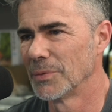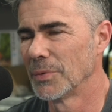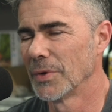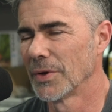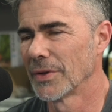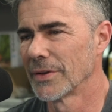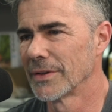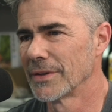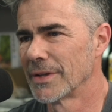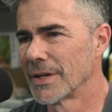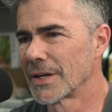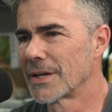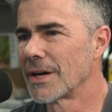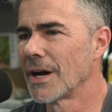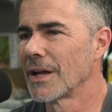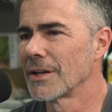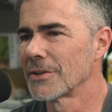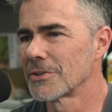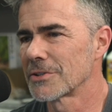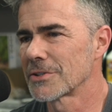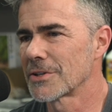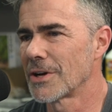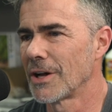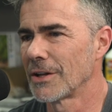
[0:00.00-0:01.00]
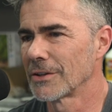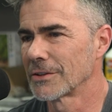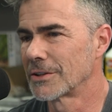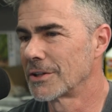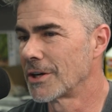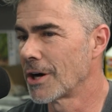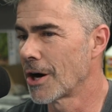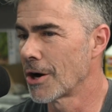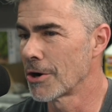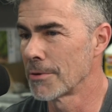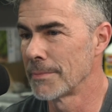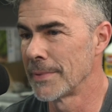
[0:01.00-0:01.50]
Well, the color is called
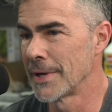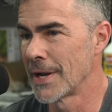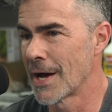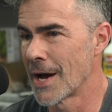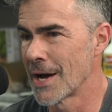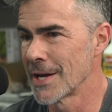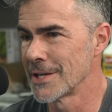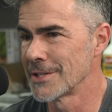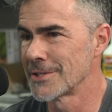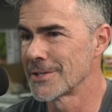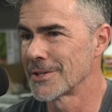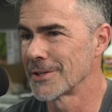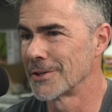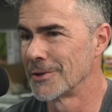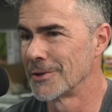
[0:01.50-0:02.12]
carbonized